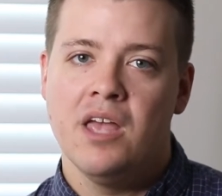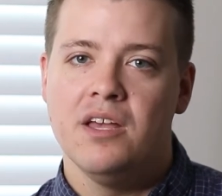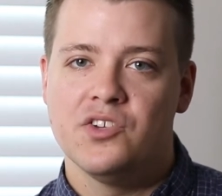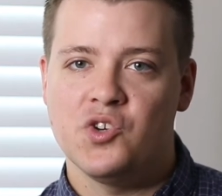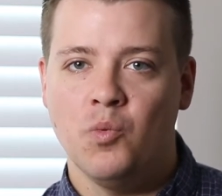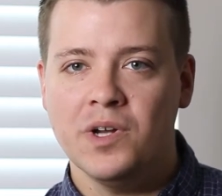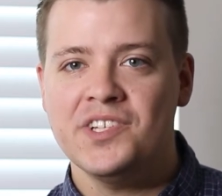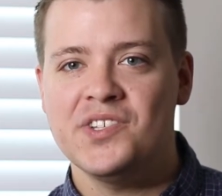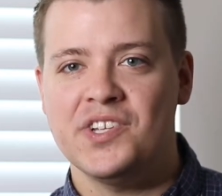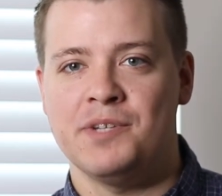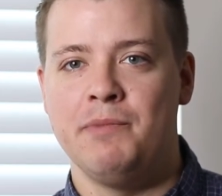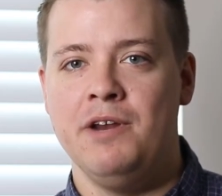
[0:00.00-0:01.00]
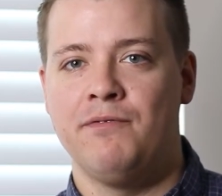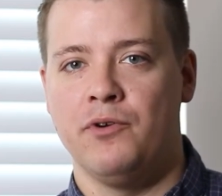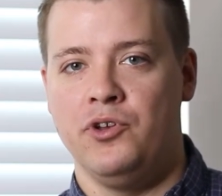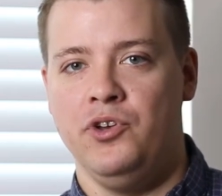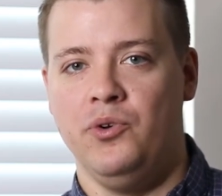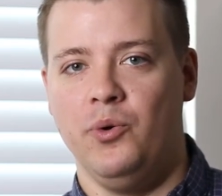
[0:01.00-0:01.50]
So what does this mean for
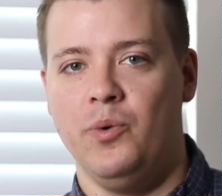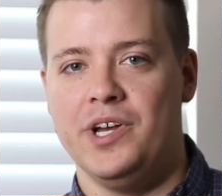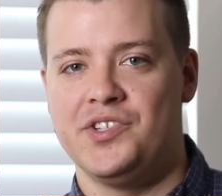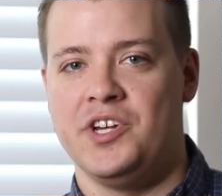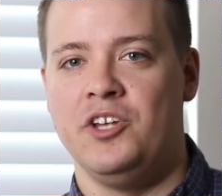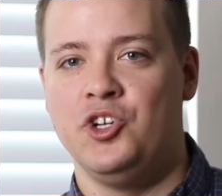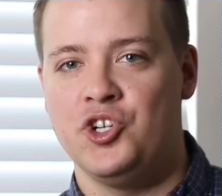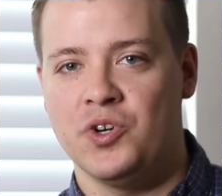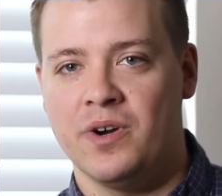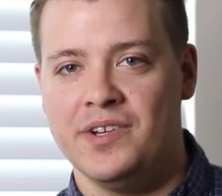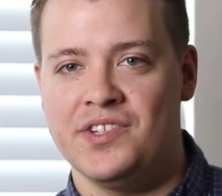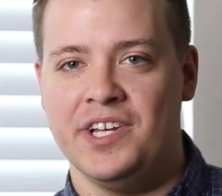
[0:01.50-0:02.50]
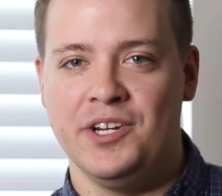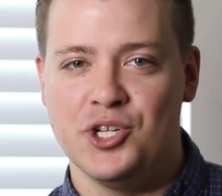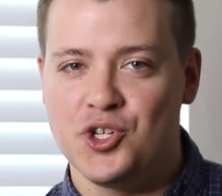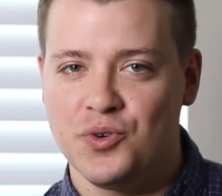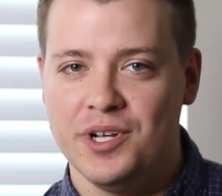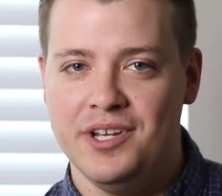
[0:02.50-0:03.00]
you as an insurance
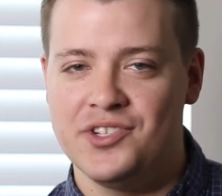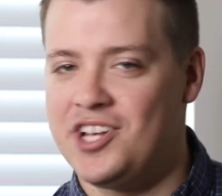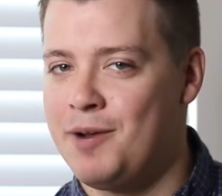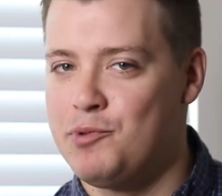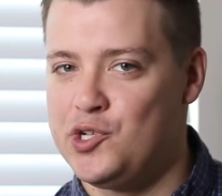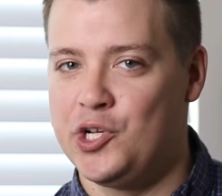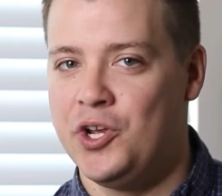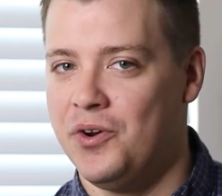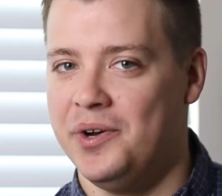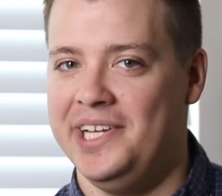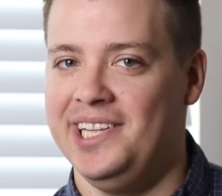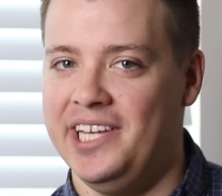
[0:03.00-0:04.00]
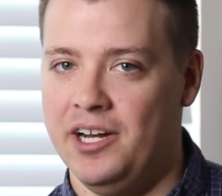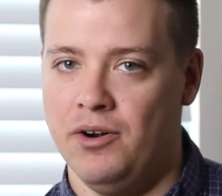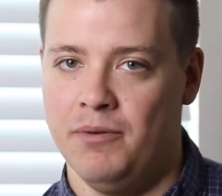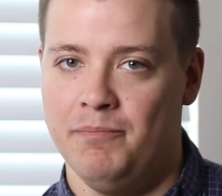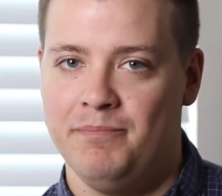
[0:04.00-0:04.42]
industry cybersecurity leader?